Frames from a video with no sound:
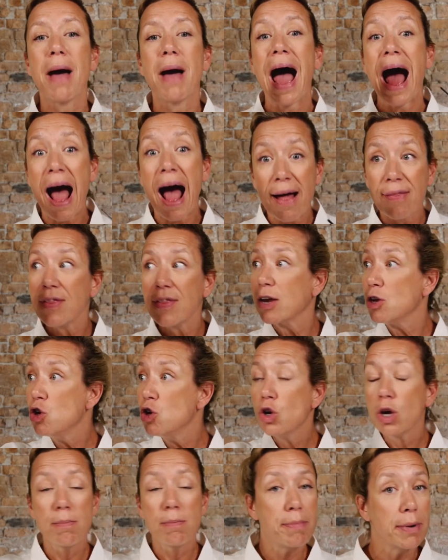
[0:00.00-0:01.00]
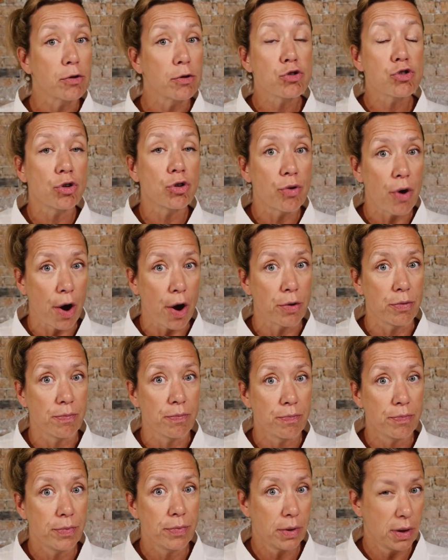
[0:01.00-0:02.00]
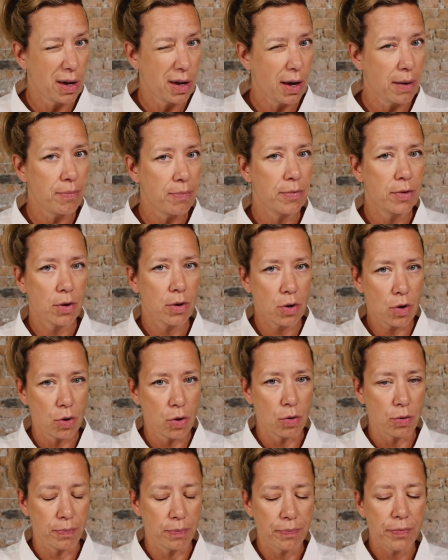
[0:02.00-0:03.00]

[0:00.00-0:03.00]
and then you can build your own. Yeah, cool.